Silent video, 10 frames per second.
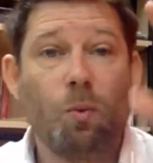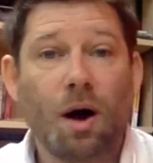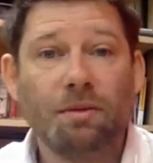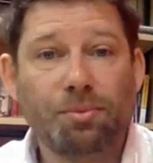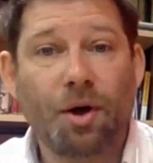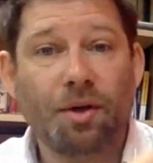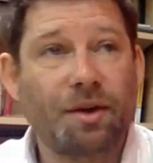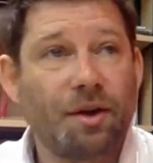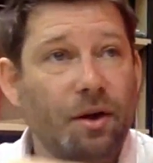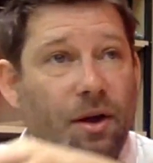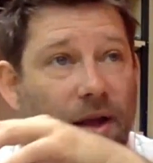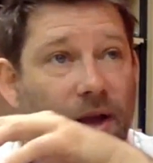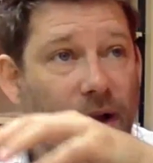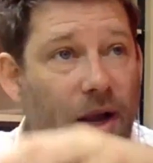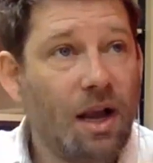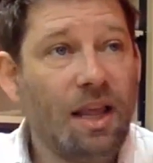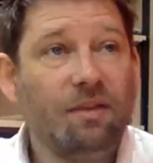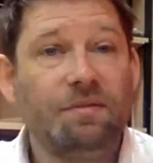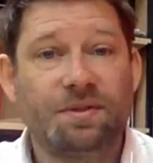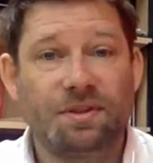One brother
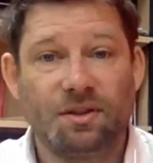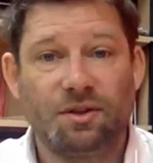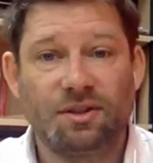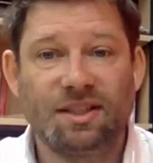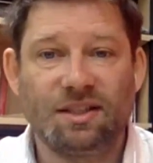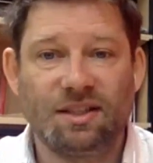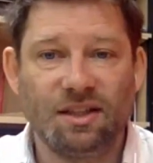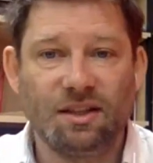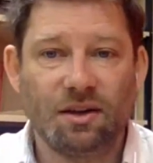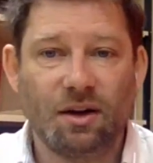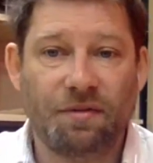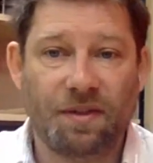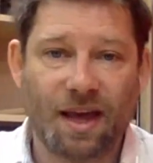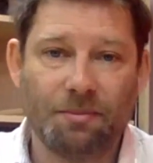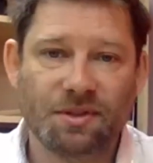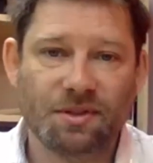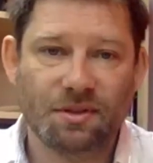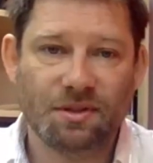leaves the city of Thebes,